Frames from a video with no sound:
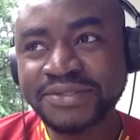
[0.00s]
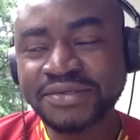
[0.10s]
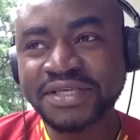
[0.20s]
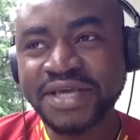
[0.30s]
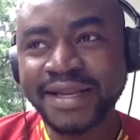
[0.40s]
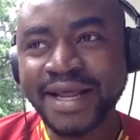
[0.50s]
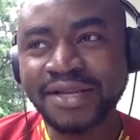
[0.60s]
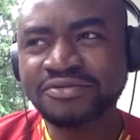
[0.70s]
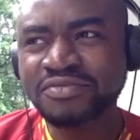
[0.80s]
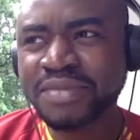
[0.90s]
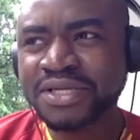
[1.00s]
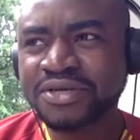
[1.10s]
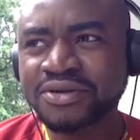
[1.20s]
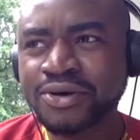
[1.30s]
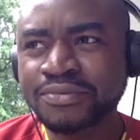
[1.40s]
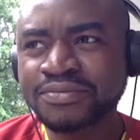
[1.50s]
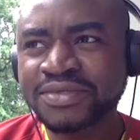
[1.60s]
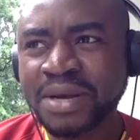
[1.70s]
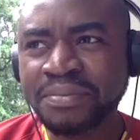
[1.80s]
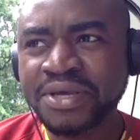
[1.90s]
so I don't remember the clubs
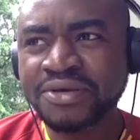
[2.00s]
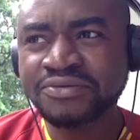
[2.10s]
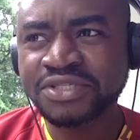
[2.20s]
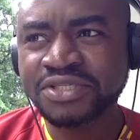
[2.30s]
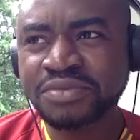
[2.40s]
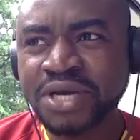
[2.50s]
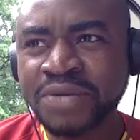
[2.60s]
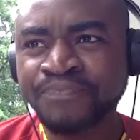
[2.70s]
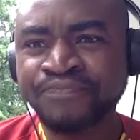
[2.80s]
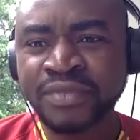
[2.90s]
that play in Curitiba,